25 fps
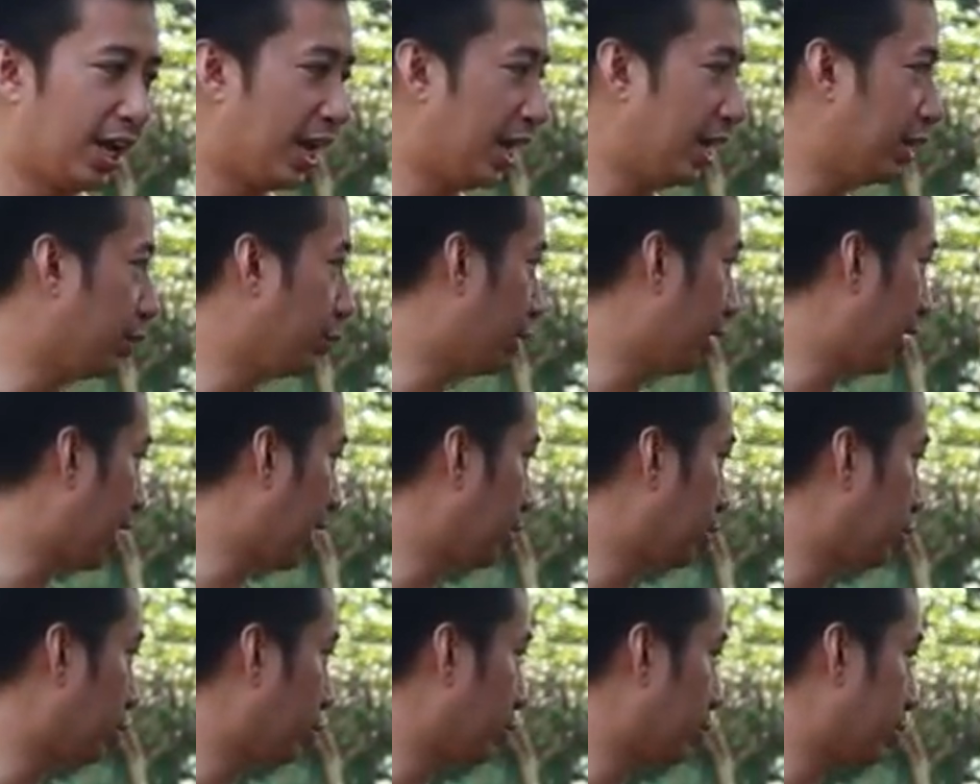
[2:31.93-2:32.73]
Anyway,
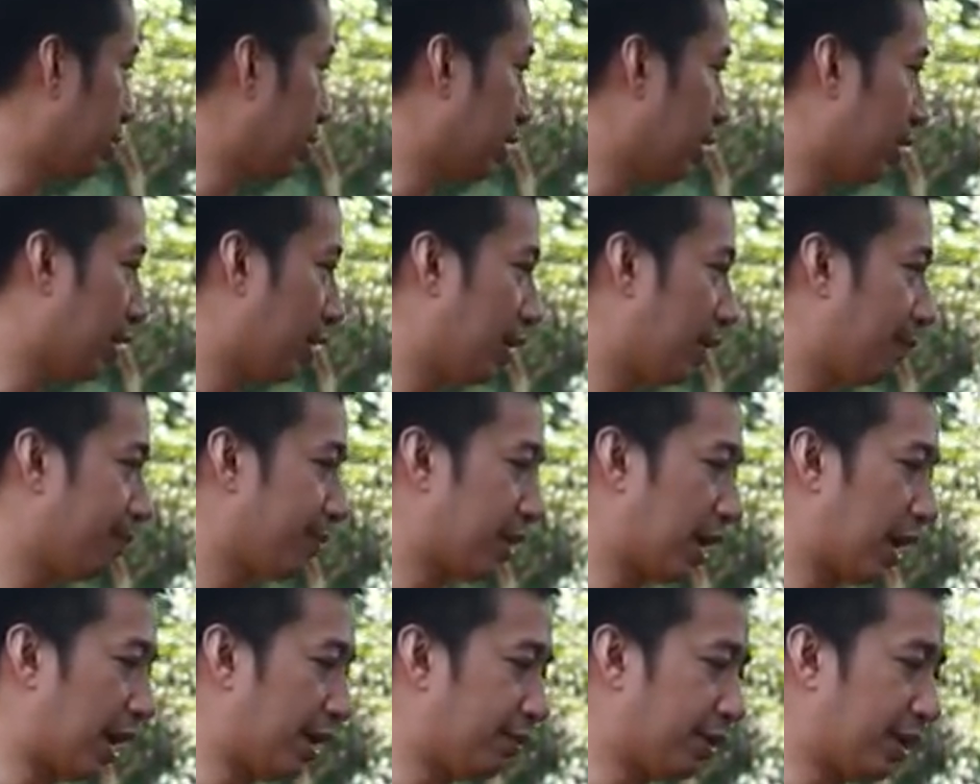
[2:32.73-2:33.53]
I
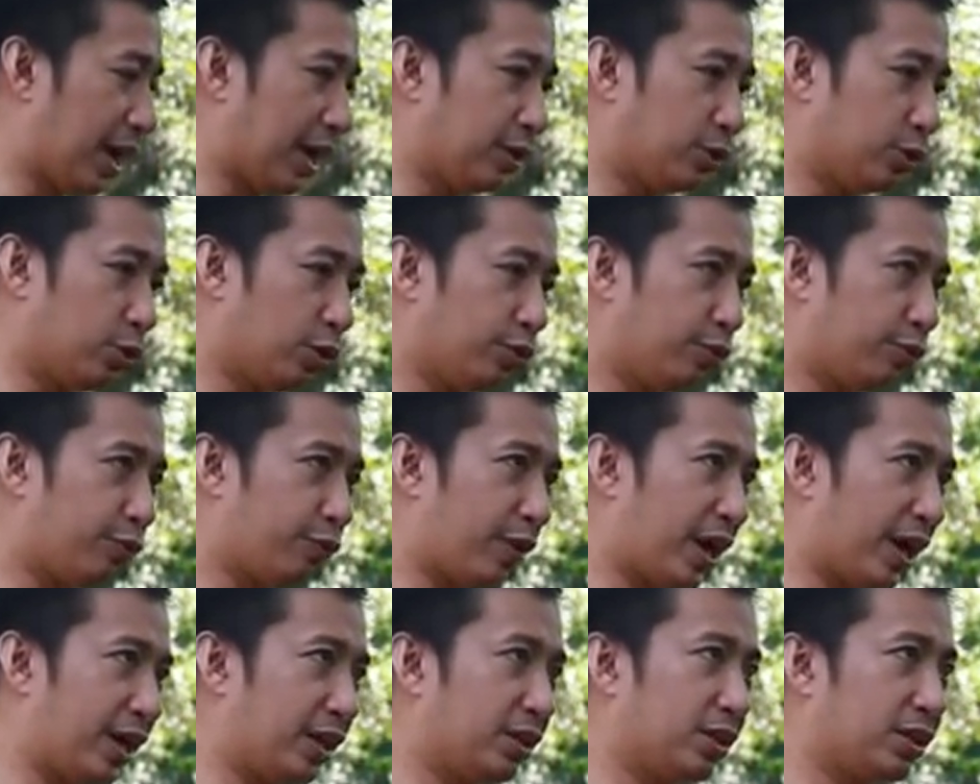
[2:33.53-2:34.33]
don't
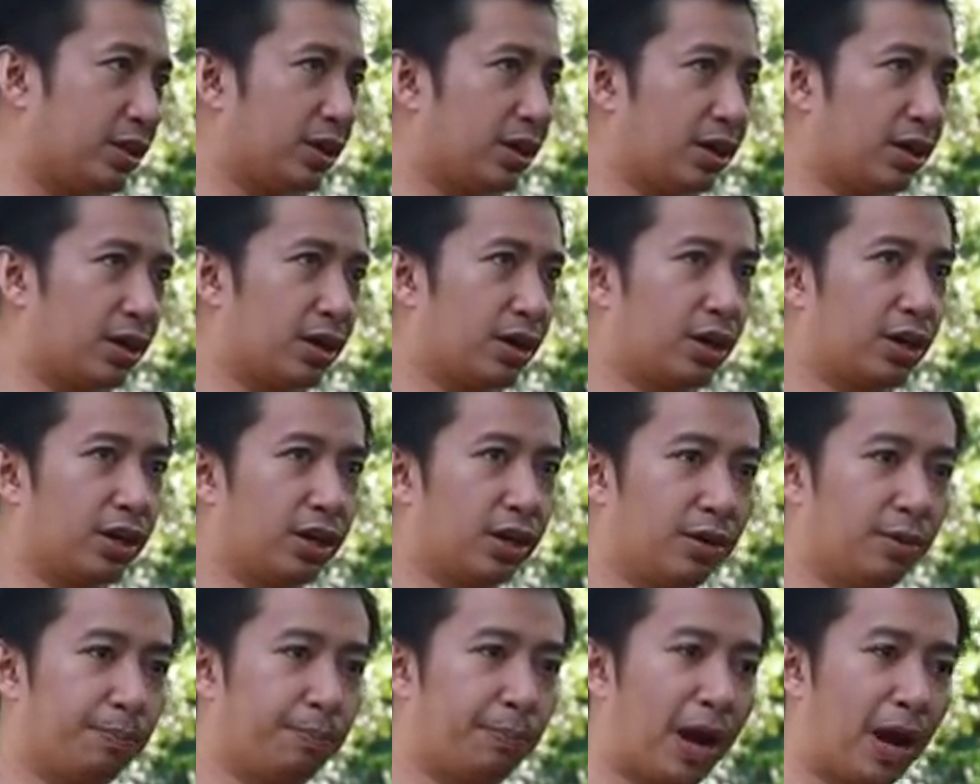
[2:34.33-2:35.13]
find
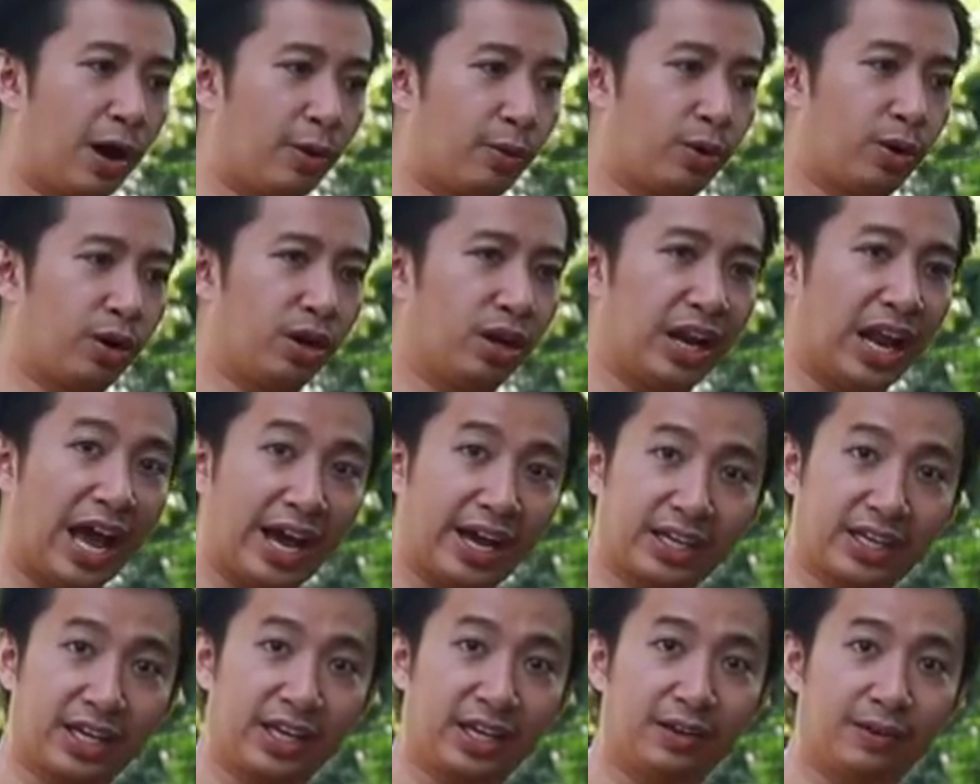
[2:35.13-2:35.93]
her power
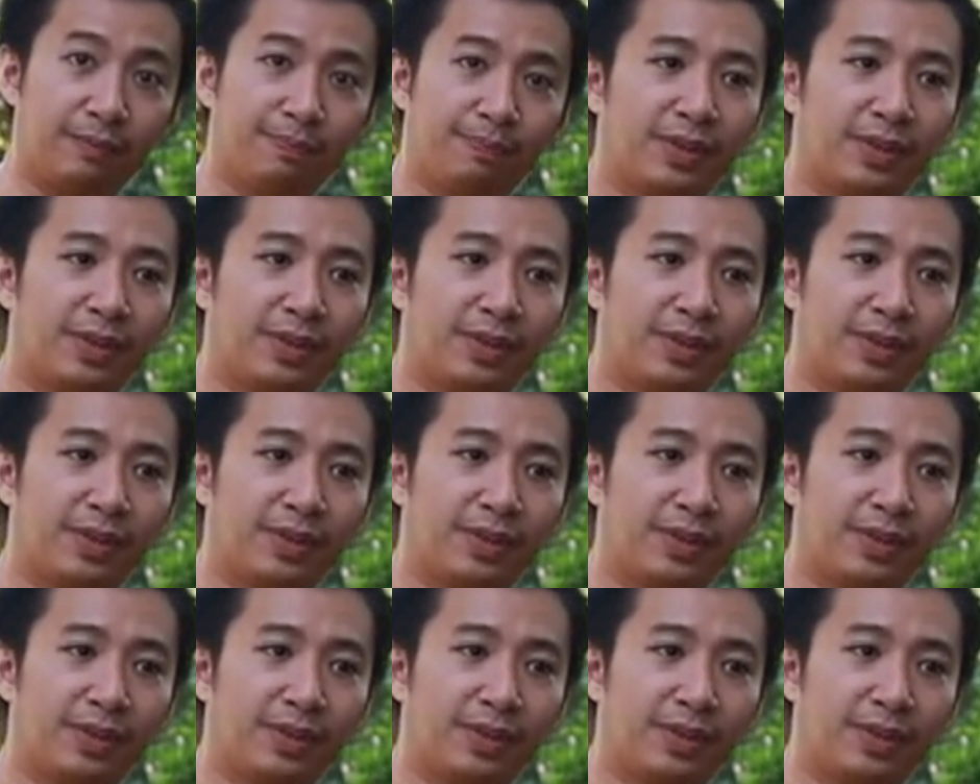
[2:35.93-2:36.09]
lacking.